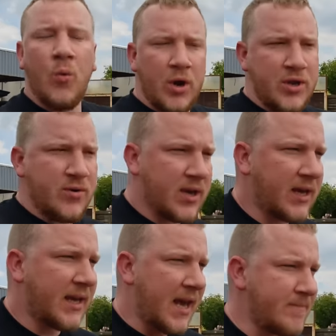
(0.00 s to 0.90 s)
what you
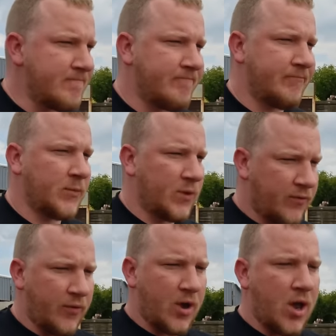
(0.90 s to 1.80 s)
can get
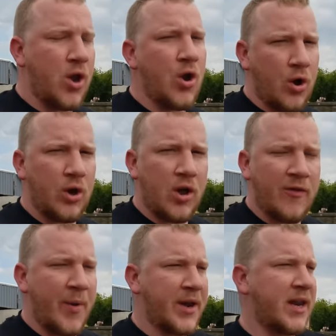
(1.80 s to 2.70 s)
for not a lot
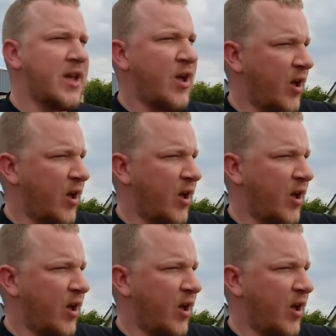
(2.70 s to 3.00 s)
of money.